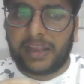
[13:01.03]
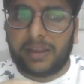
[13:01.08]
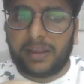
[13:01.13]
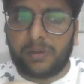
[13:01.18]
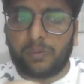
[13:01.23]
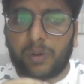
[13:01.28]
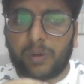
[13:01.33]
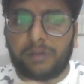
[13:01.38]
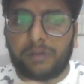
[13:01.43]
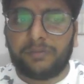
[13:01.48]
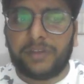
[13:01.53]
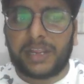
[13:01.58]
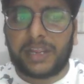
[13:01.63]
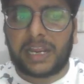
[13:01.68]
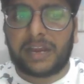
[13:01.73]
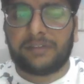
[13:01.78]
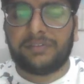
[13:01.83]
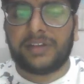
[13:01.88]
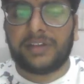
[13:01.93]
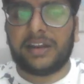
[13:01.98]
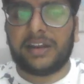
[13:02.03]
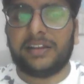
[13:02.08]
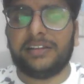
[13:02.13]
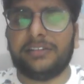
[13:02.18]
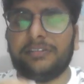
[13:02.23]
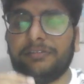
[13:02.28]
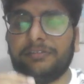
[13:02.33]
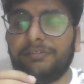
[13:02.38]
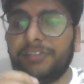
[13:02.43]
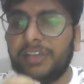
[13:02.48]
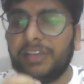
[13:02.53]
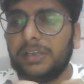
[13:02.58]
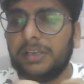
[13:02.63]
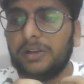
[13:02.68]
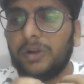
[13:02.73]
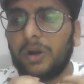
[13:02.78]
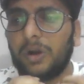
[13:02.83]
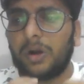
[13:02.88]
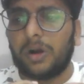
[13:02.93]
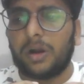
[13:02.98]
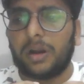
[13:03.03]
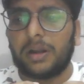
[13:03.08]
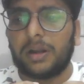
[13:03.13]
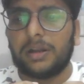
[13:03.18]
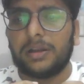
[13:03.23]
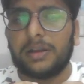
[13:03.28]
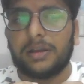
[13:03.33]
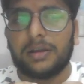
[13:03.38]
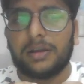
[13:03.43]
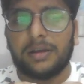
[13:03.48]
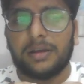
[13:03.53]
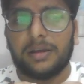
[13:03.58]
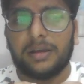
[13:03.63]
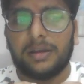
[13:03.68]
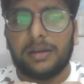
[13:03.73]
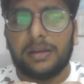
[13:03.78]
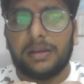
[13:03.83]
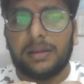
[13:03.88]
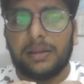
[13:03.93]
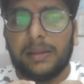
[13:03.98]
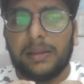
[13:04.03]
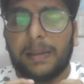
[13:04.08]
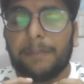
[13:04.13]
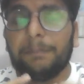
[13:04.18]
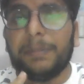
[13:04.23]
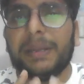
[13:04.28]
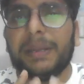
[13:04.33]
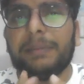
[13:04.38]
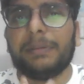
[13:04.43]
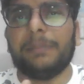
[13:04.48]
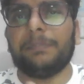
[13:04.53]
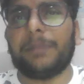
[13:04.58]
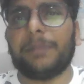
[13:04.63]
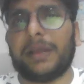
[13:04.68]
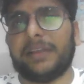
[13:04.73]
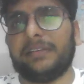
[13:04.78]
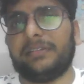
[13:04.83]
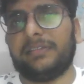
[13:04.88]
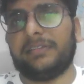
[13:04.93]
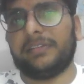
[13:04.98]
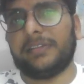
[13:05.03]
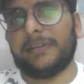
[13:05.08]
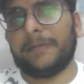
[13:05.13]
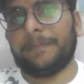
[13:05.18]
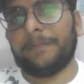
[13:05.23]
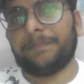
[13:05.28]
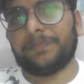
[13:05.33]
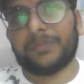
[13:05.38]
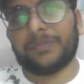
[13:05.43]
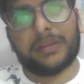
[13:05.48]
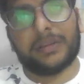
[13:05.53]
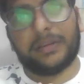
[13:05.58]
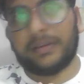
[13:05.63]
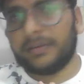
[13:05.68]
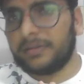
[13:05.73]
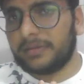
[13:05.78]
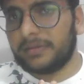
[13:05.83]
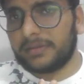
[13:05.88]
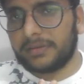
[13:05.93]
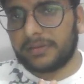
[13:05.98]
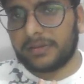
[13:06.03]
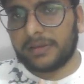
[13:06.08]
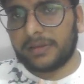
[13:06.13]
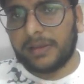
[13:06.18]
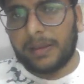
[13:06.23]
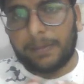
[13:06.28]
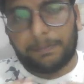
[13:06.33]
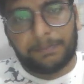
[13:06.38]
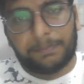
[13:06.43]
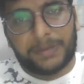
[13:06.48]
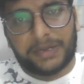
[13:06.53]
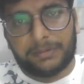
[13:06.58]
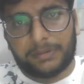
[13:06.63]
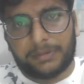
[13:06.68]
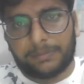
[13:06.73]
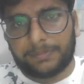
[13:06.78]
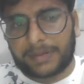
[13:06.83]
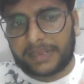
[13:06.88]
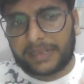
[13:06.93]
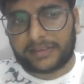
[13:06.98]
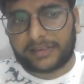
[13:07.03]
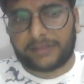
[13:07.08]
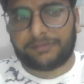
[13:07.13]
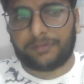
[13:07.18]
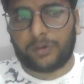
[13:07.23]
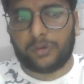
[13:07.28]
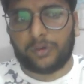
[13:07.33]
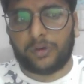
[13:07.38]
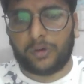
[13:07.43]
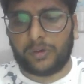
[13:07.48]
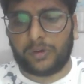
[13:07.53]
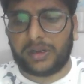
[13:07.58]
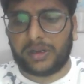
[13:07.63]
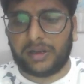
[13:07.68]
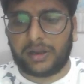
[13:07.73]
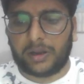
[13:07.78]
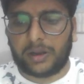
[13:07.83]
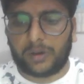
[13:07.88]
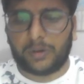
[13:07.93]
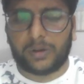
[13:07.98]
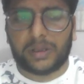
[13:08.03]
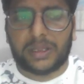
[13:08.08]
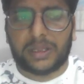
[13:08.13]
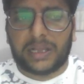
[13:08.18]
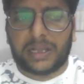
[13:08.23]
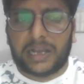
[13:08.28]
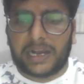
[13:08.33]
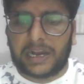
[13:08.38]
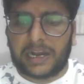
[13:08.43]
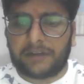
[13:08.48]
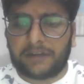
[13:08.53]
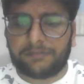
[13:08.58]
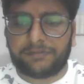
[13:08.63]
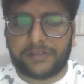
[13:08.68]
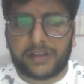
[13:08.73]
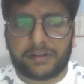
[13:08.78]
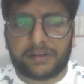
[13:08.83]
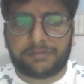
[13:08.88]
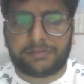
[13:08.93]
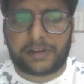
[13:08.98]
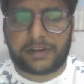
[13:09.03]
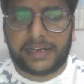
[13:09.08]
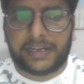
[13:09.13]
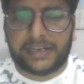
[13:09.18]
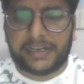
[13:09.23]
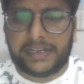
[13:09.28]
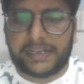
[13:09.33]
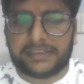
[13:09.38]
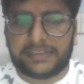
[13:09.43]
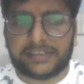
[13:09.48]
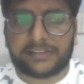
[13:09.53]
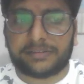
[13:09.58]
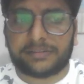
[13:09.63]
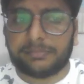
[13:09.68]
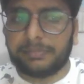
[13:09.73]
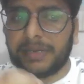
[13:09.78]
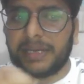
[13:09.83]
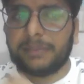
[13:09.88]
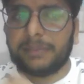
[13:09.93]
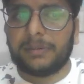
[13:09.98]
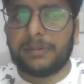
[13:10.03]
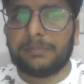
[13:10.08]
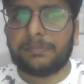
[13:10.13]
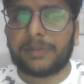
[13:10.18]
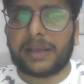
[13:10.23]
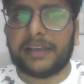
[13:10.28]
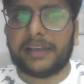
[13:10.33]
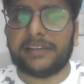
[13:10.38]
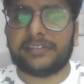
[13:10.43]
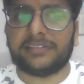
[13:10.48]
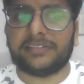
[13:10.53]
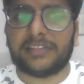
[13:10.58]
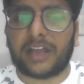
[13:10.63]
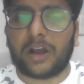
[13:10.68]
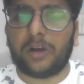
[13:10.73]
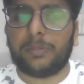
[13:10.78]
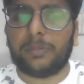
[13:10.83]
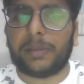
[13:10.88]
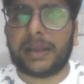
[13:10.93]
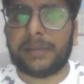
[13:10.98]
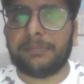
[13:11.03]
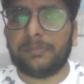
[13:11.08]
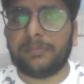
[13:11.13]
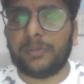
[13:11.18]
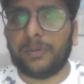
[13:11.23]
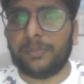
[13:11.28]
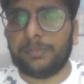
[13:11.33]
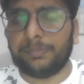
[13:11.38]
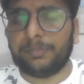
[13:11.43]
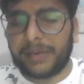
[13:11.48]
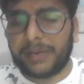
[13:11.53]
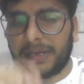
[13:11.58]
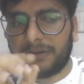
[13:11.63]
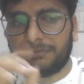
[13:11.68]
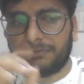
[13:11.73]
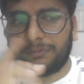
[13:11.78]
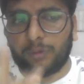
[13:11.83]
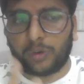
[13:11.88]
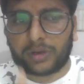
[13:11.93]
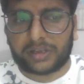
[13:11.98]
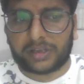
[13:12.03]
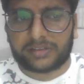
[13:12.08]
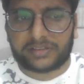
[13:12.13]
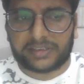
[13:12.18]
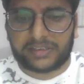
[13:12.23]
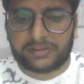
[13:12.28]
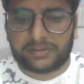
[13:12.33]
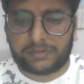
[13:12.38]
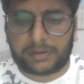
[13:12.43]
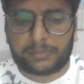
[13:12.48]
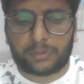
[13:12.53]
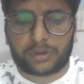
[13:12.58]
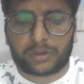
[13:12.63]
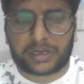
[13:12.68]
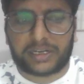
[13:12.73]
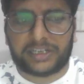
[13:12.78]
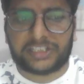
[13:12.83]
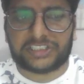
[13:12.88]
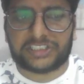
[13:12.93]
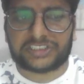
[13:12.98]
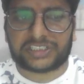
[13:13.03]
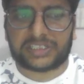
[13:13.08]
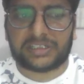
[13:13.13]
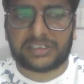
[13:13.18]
what we have done is, we got minimum price. Yes, minimum price I found out. Now after finding this minimum price, now my main focus is one more condition.